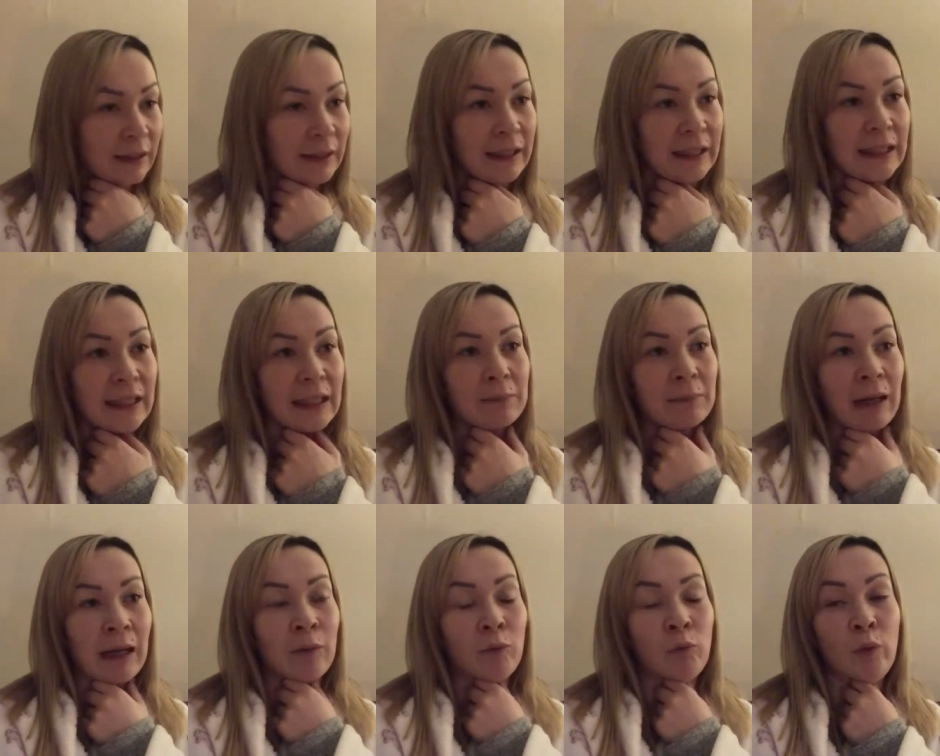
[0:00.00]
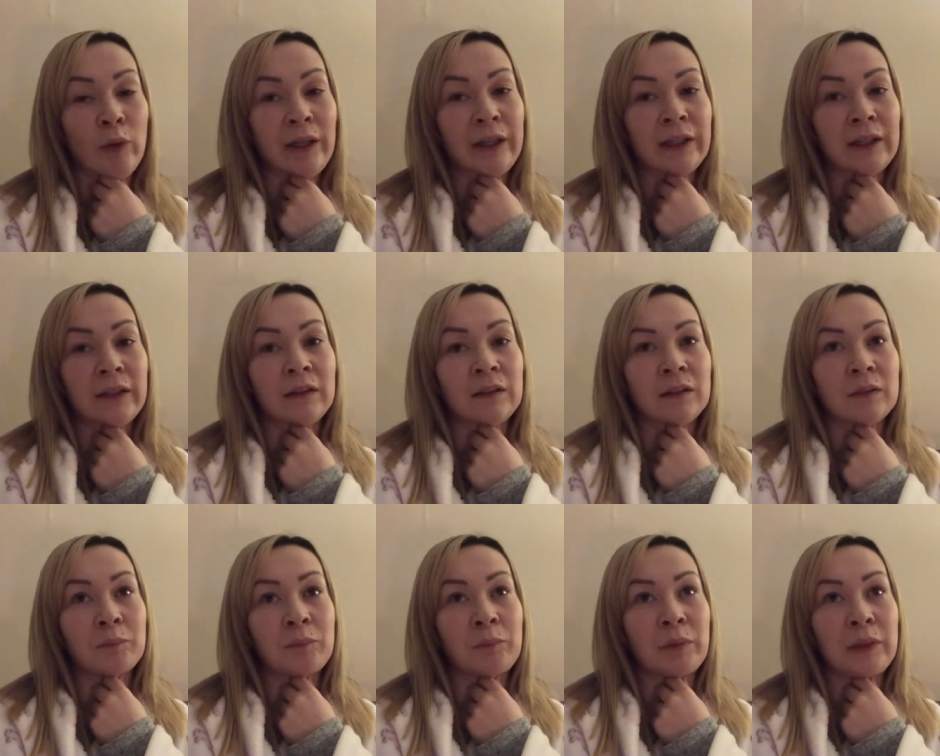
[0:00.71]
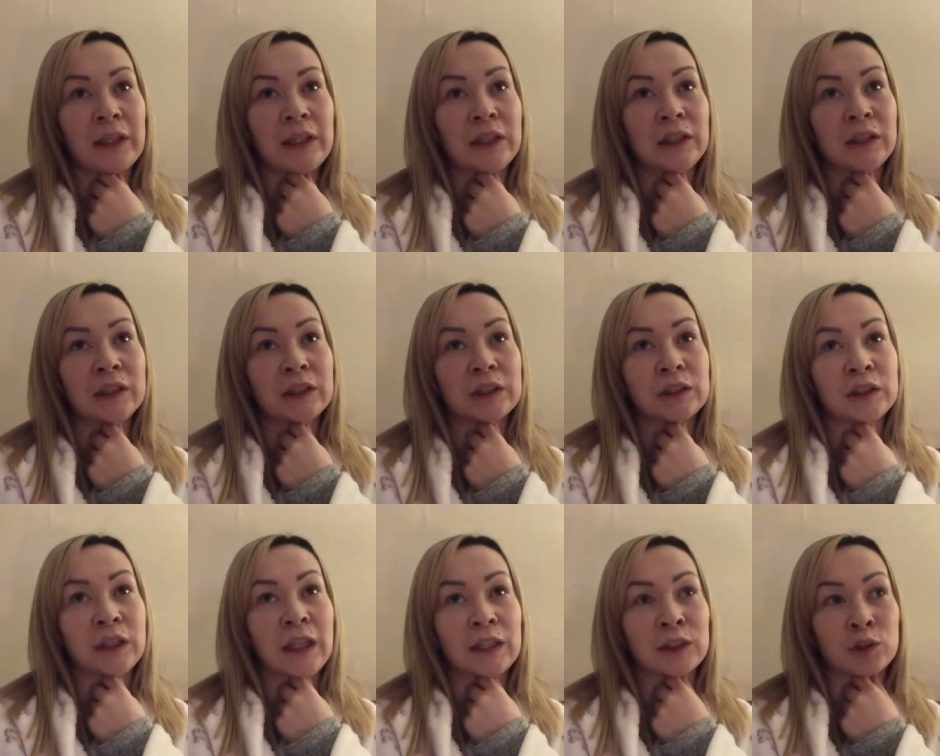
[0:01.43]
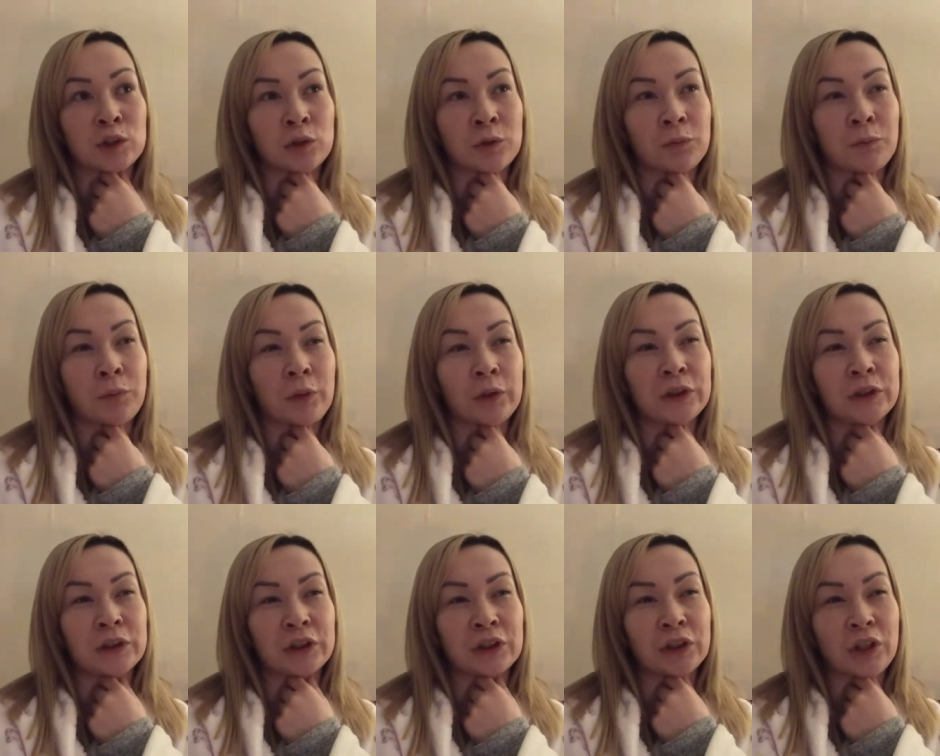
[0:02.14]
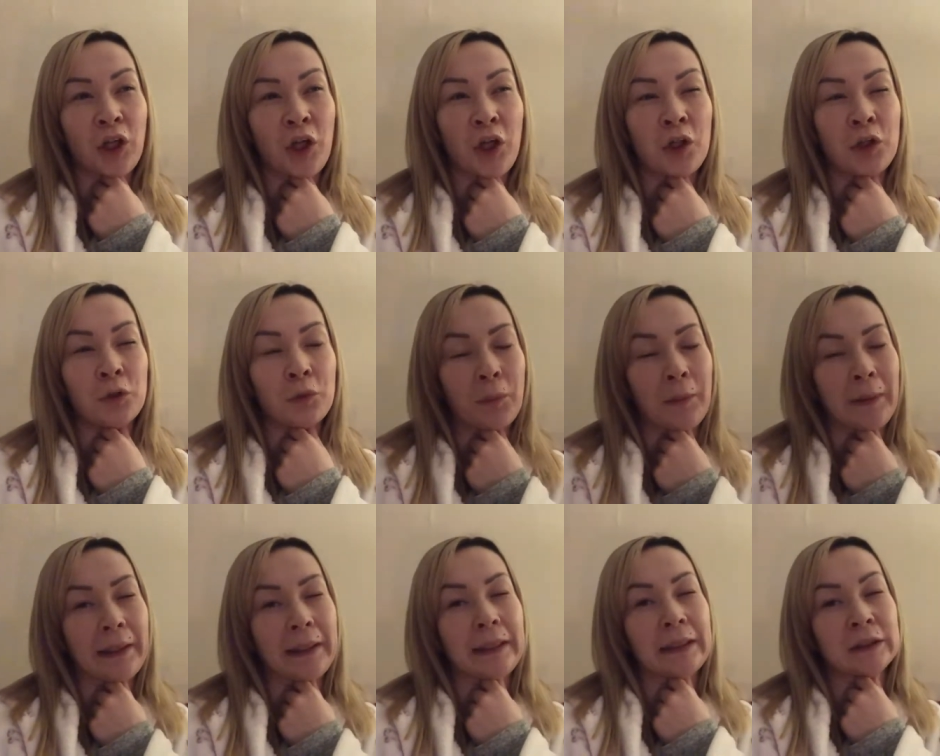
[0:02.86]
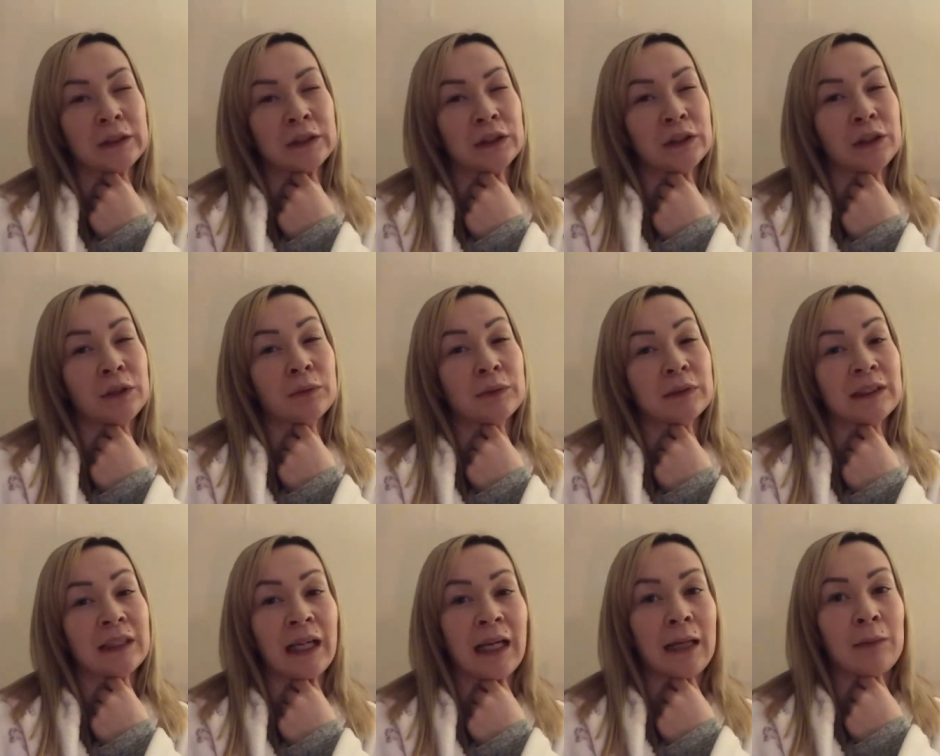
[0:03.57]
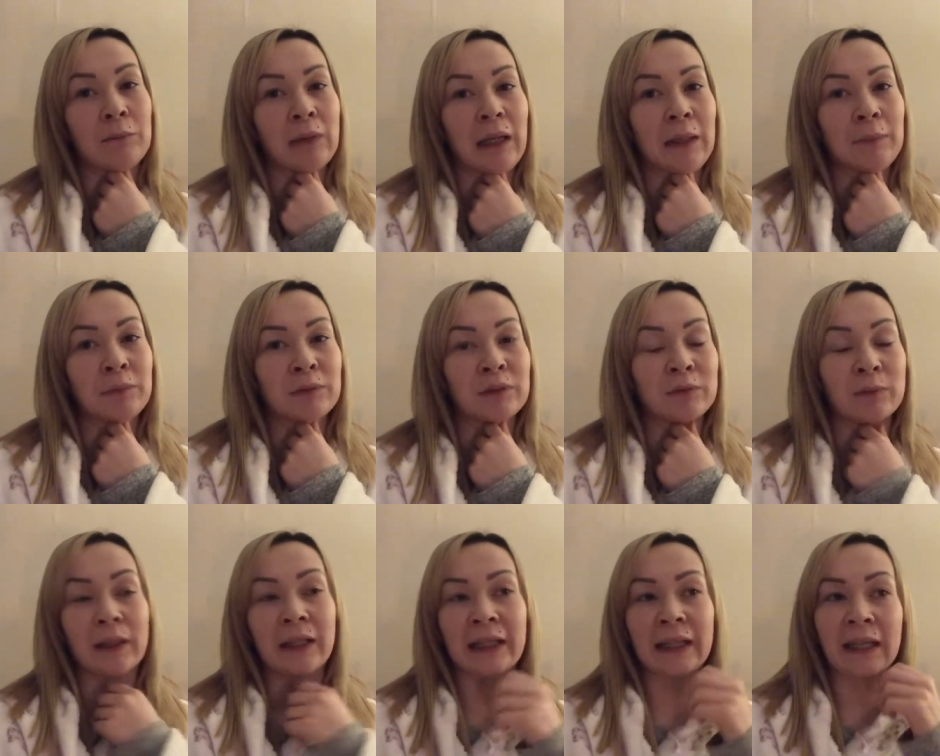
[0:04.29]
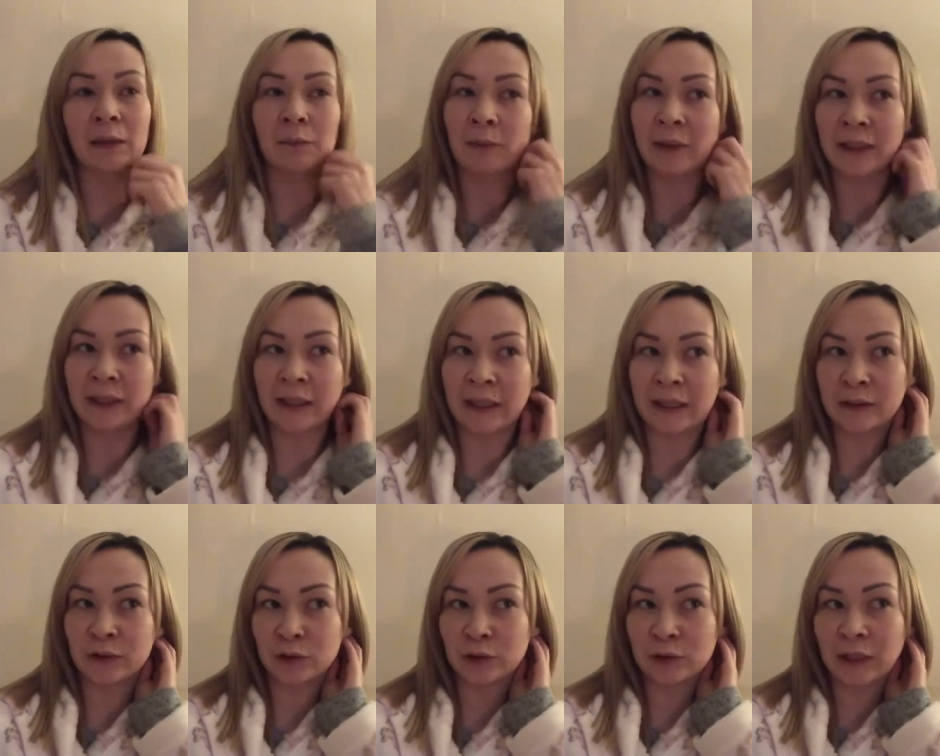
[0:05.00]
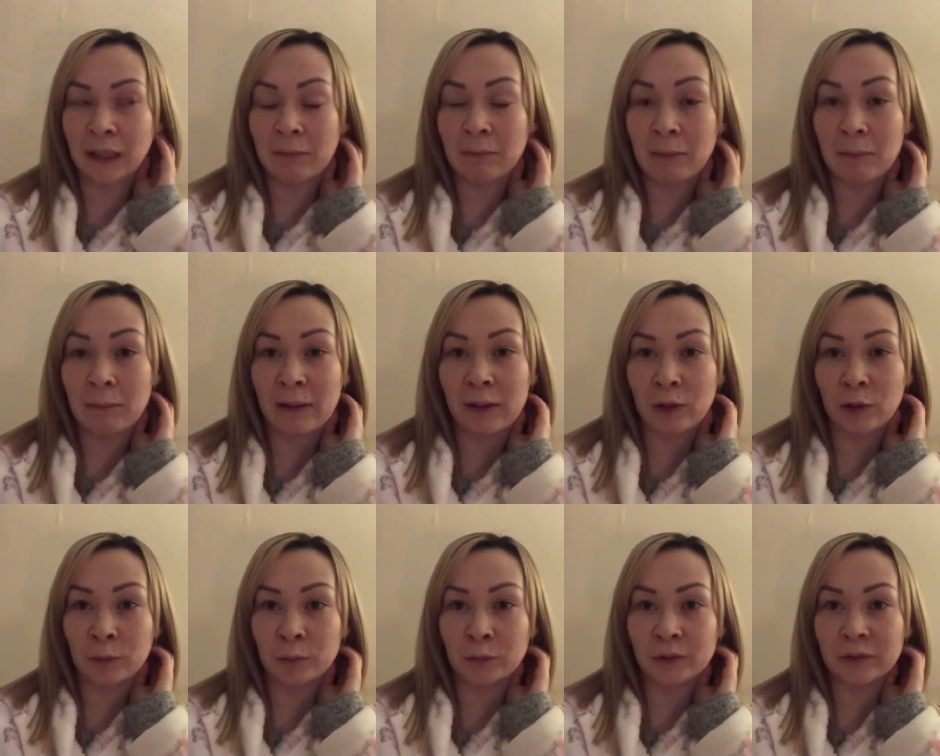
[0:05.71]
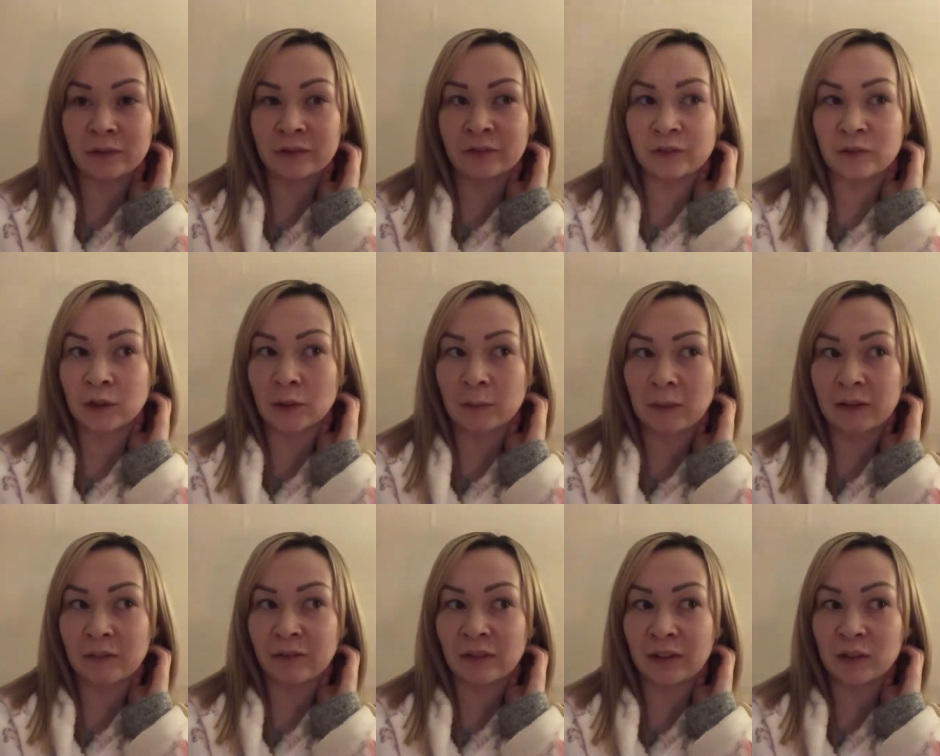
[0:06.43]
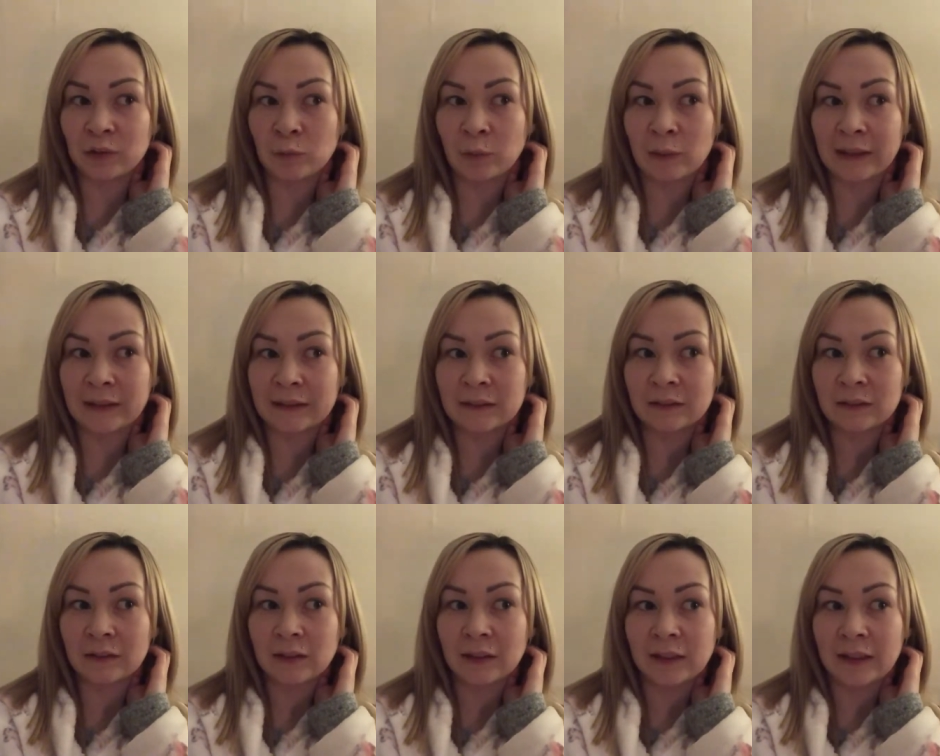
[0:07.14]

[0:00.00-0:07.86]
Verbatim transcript: Um, I will be at some point hoping to do a time lapse when I get my hair done and my makeup done for my friend's wedding